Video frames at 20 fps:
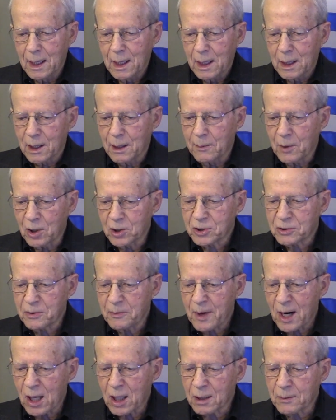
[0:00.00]
The most
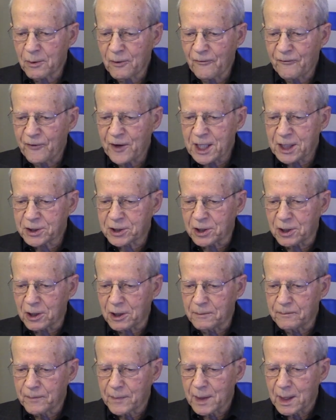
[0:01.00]
remarkable
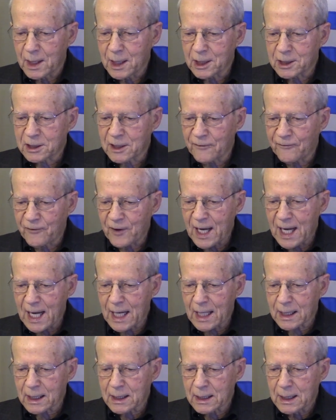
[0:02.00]
feature is the
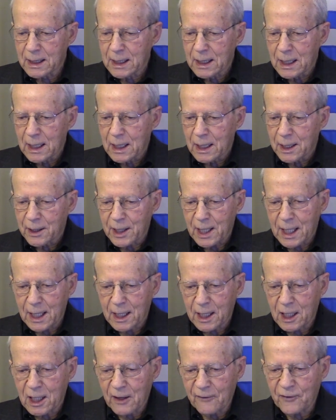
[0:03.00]
fact that a
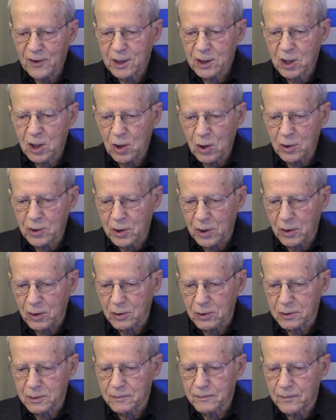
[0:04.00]
given
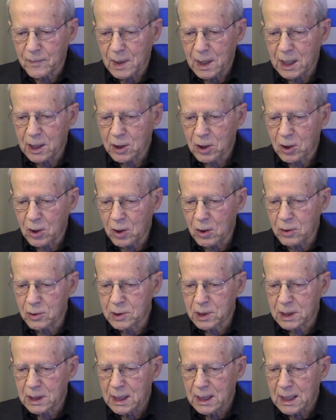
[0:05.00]
codon
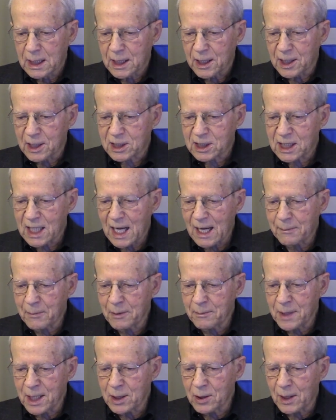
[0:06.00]
encodes the same
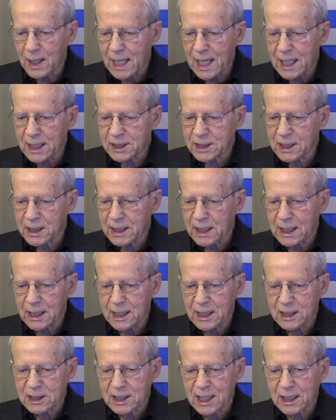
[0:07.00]
amino acid in
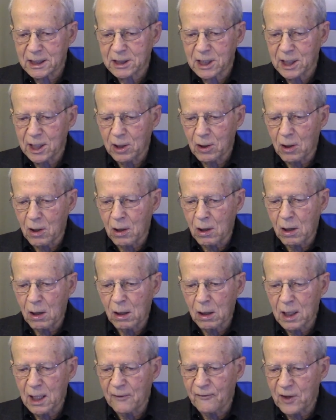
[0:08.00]
essentially
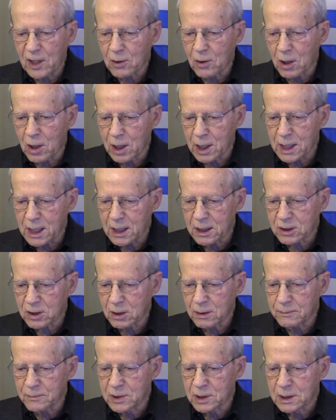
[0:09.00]
all living
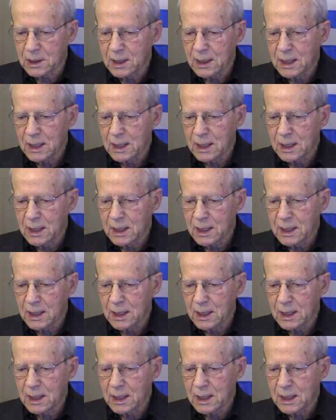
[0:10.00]
organisms,